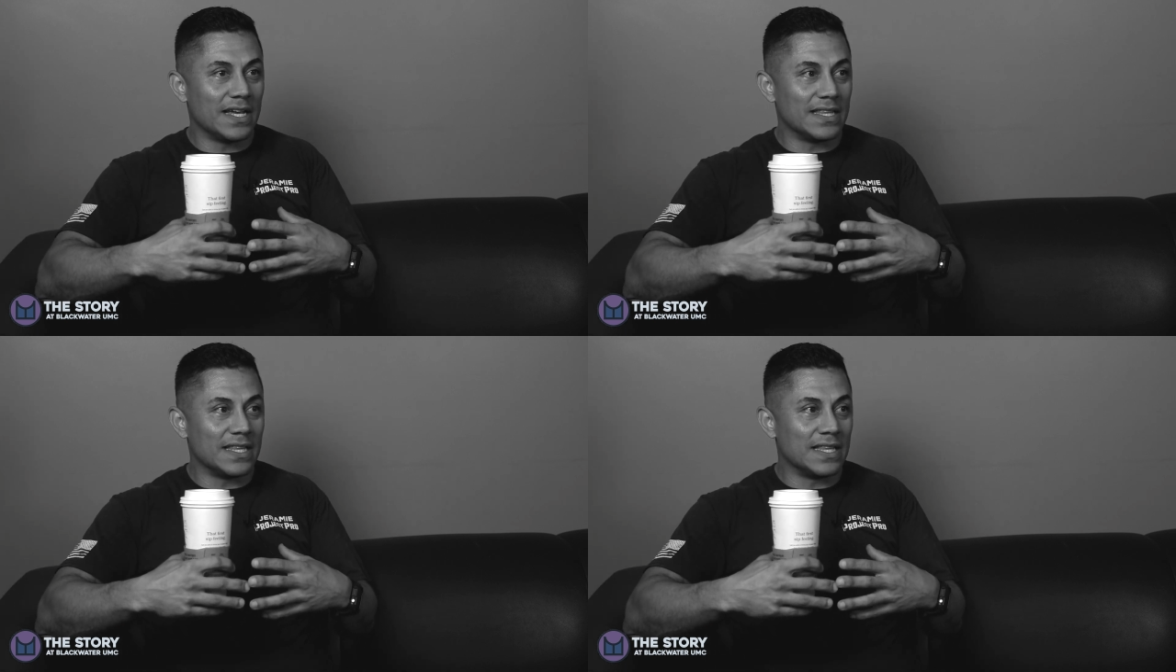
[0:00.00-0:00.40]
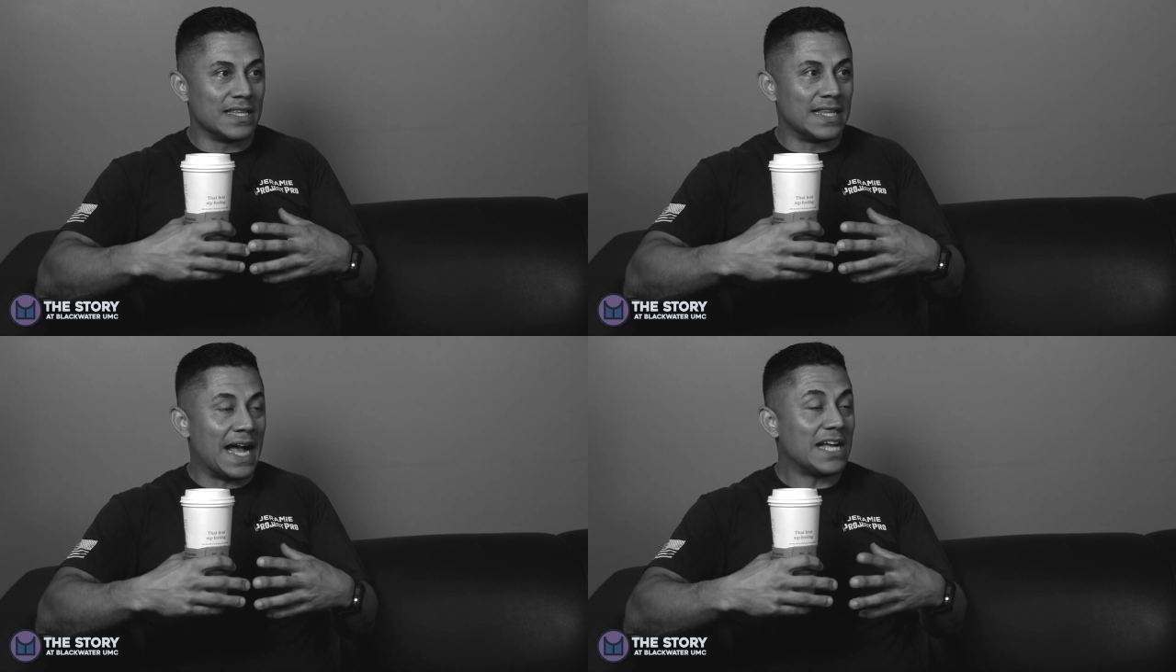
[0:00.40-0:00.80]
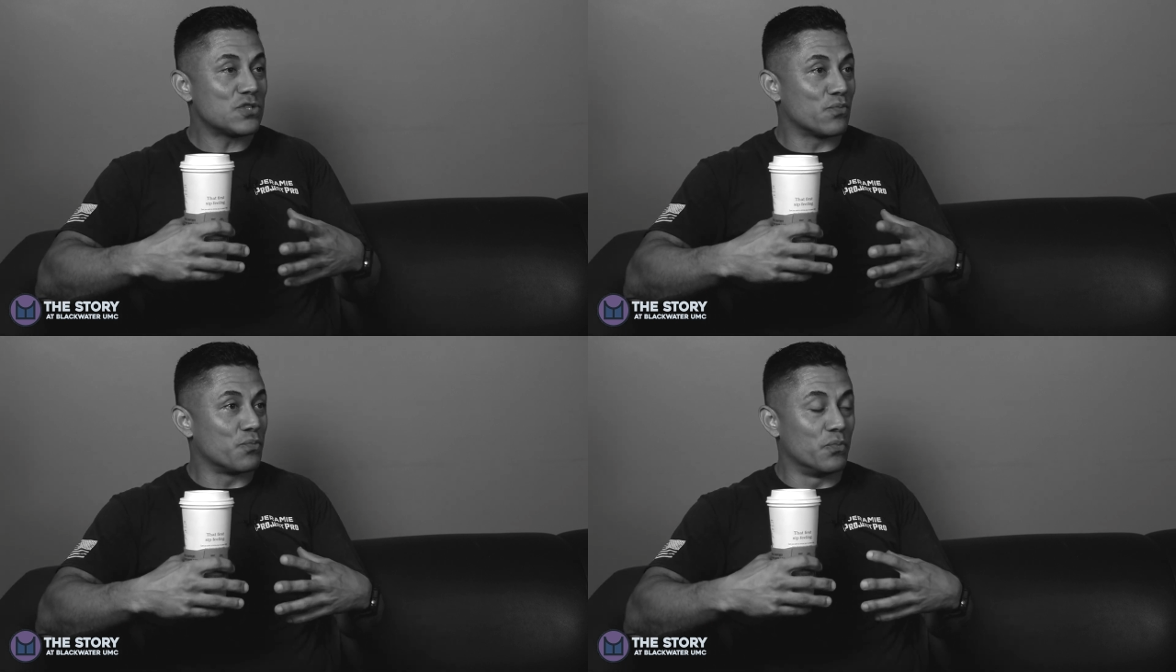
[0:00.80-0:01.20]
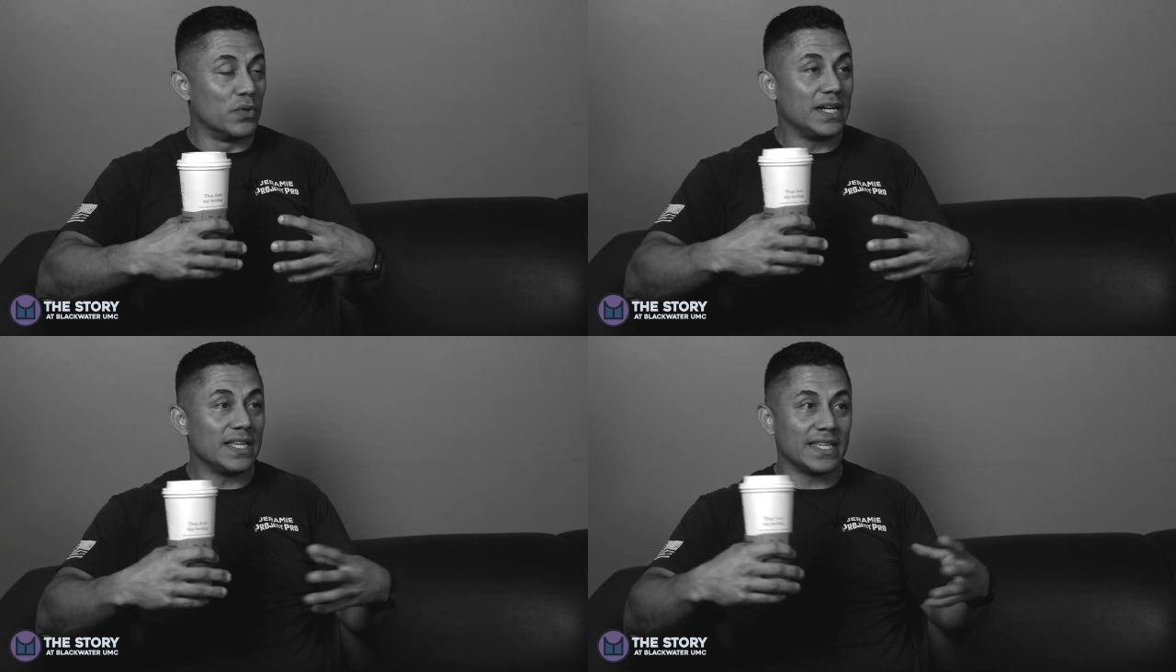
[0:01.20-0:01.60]
and that's
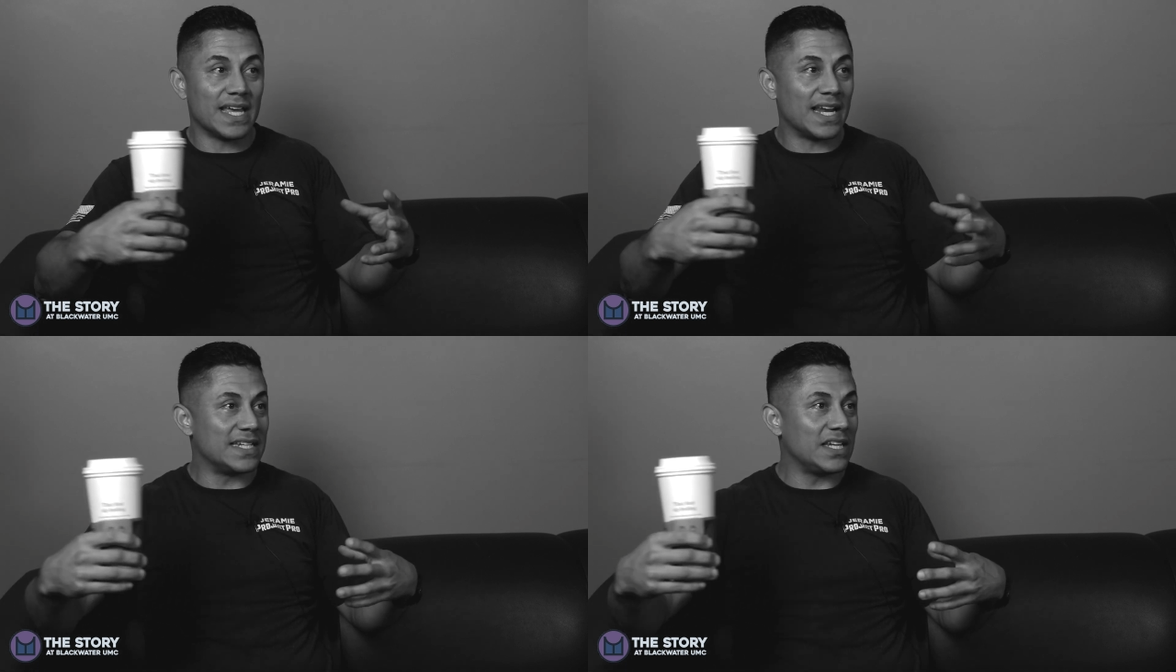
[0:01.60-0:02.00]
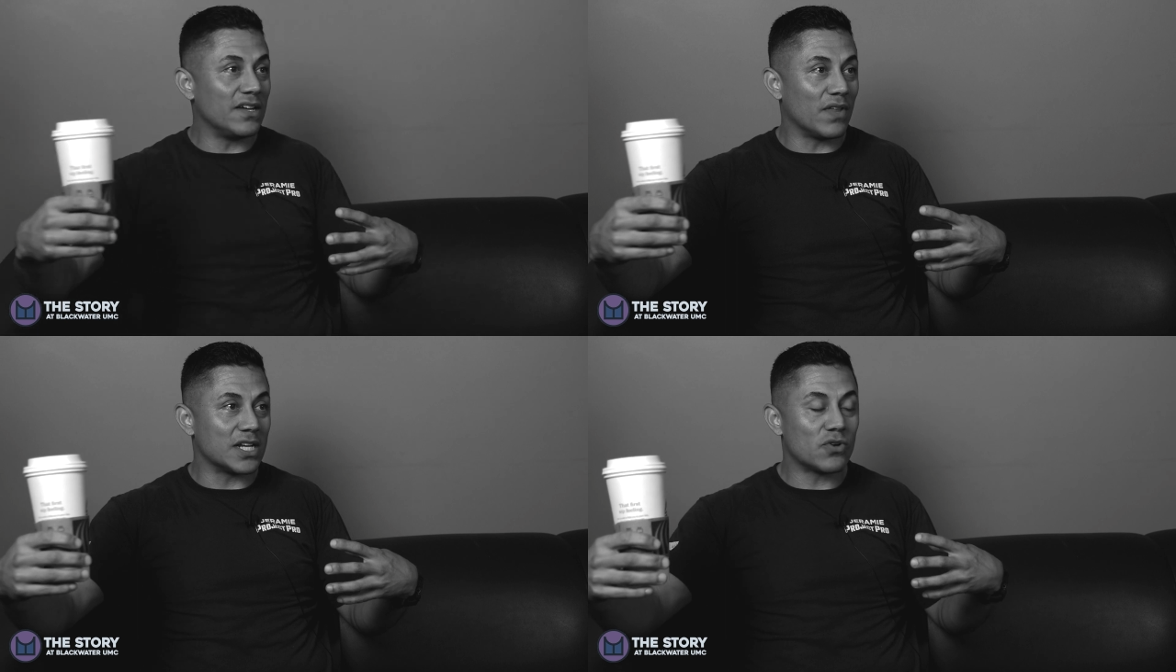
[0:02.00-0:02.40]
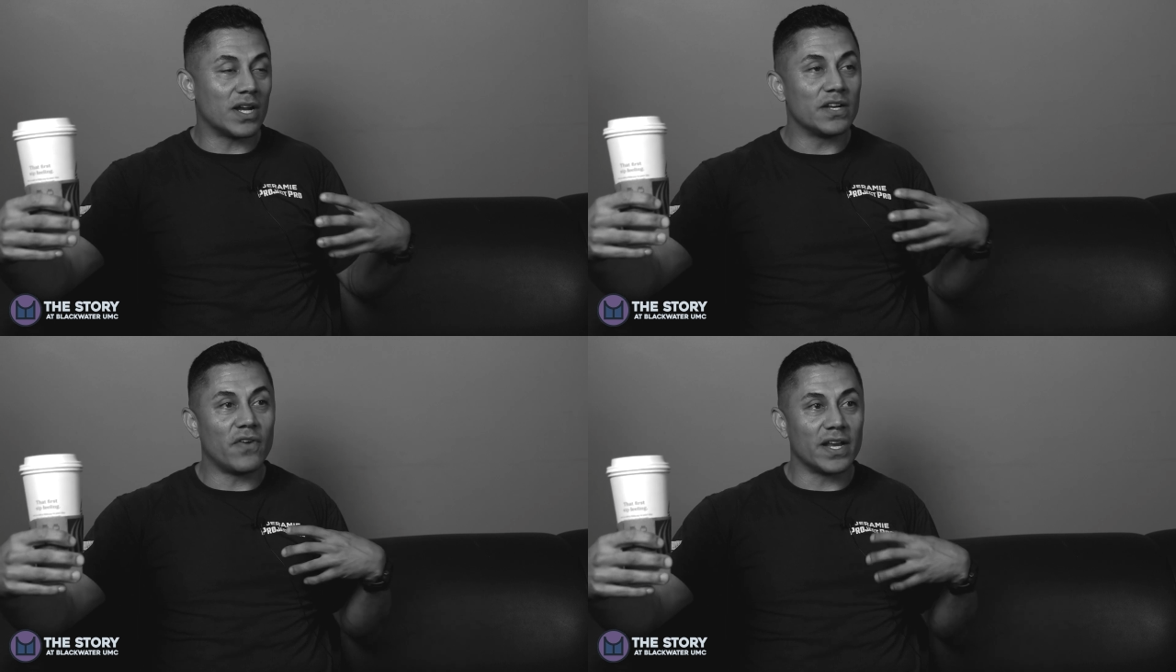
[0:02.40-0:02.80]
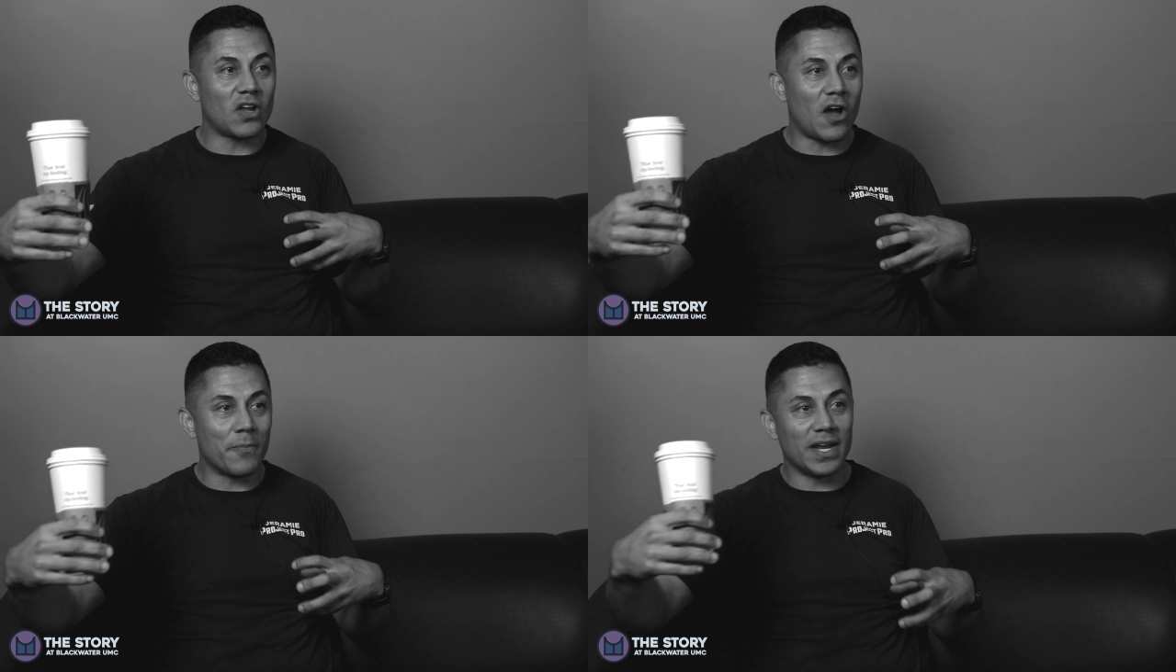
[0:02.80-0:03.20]
really that idea of like trying to find
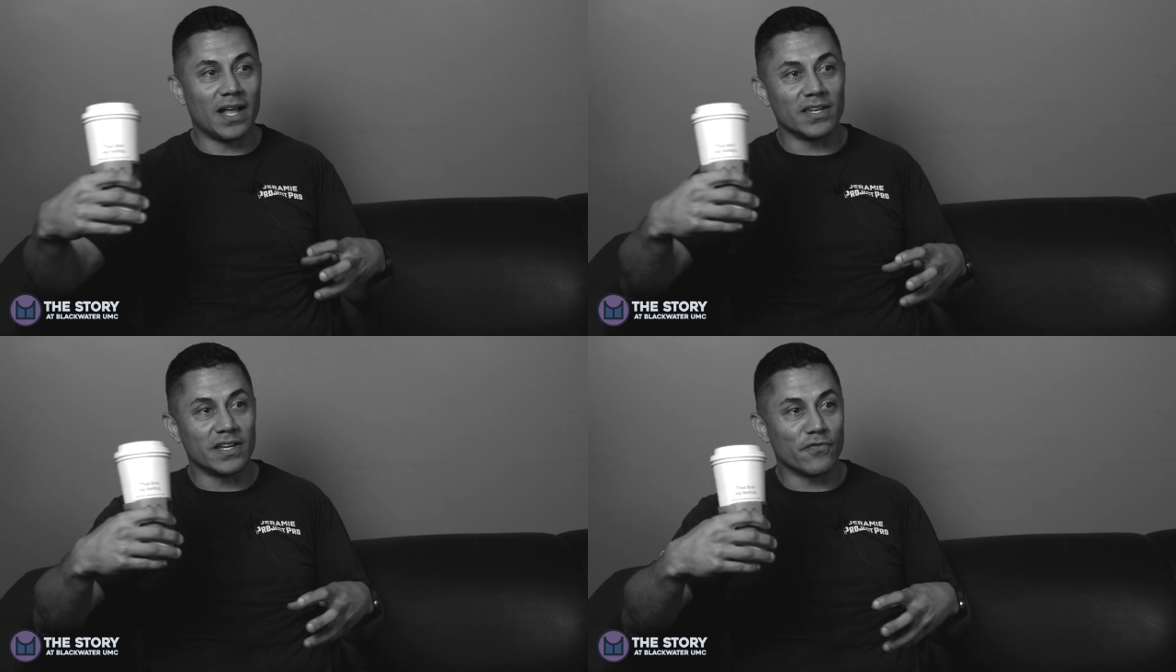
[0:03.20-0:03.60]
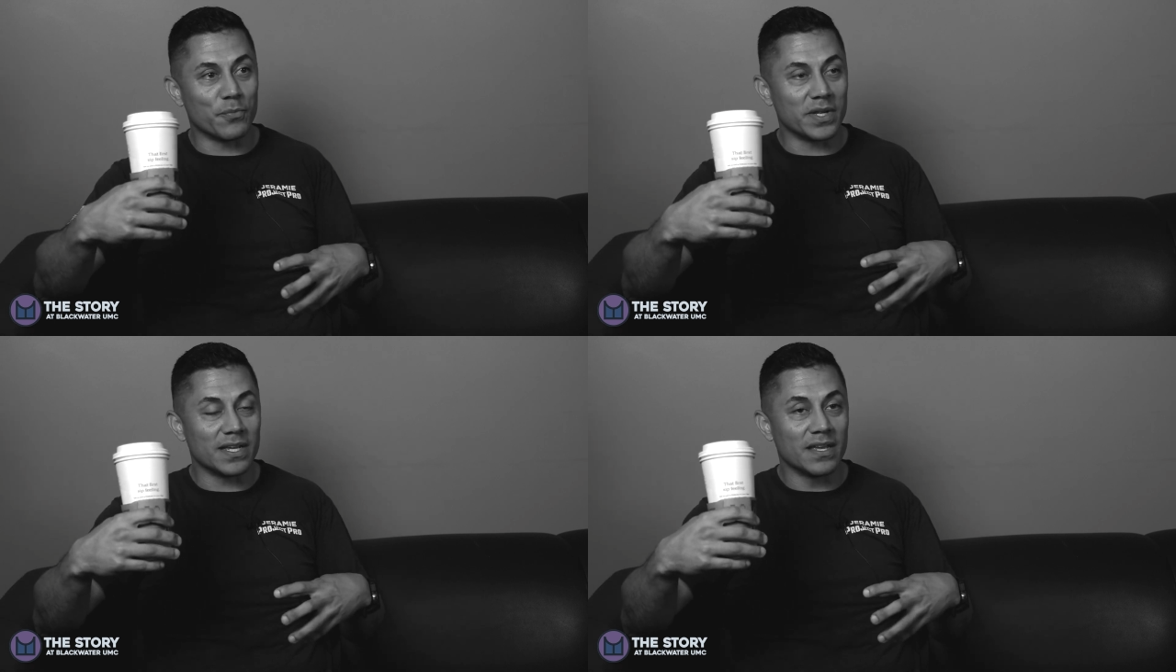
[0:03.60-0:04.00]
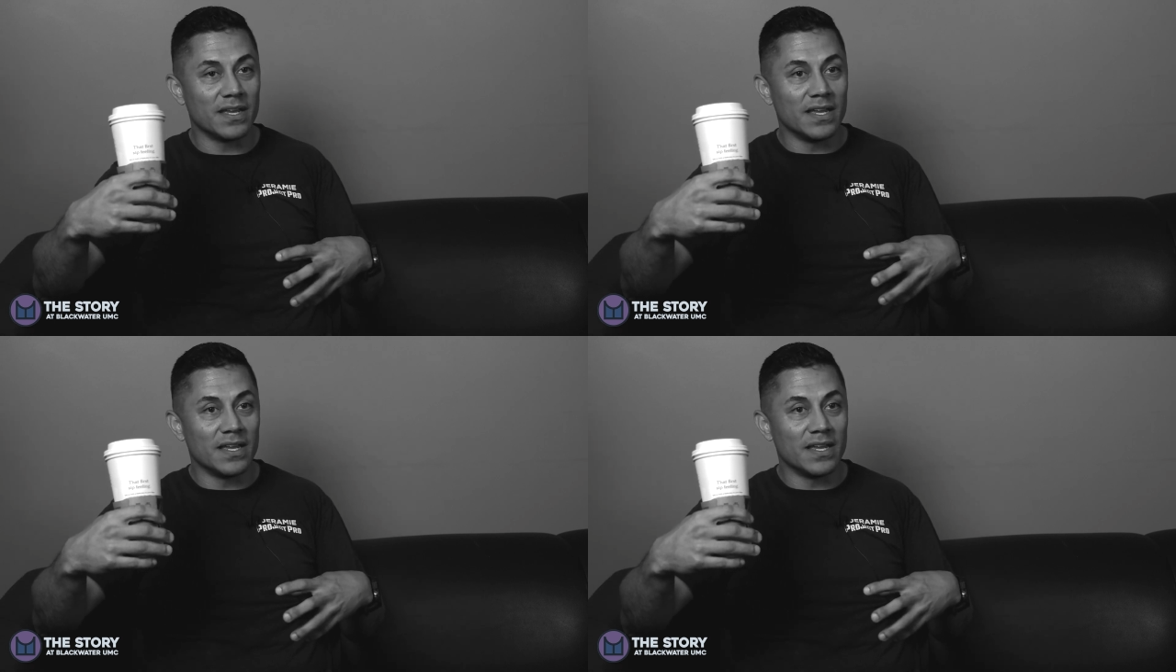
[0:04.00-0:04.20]
commonality for me